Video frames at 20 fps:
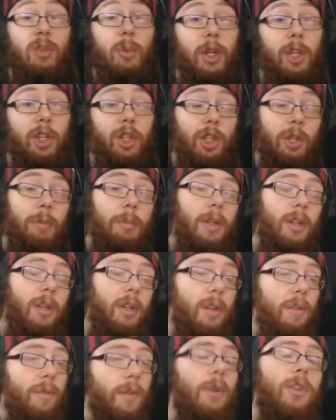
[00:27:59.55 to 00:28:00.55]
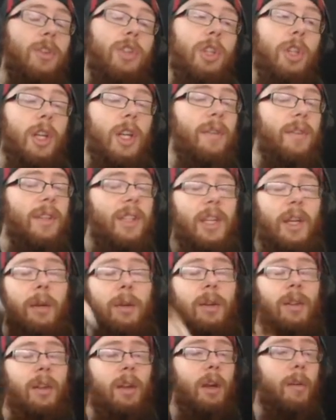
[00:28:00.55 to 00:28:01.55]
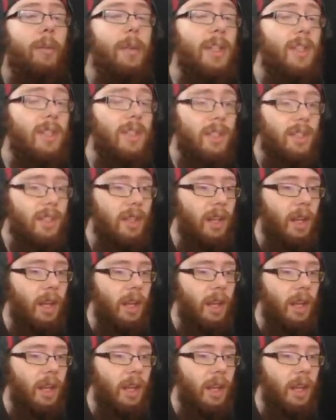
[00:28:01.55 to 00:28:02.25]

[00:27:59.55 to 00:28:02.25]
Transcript: what I should build in the future, leave it down in the comments.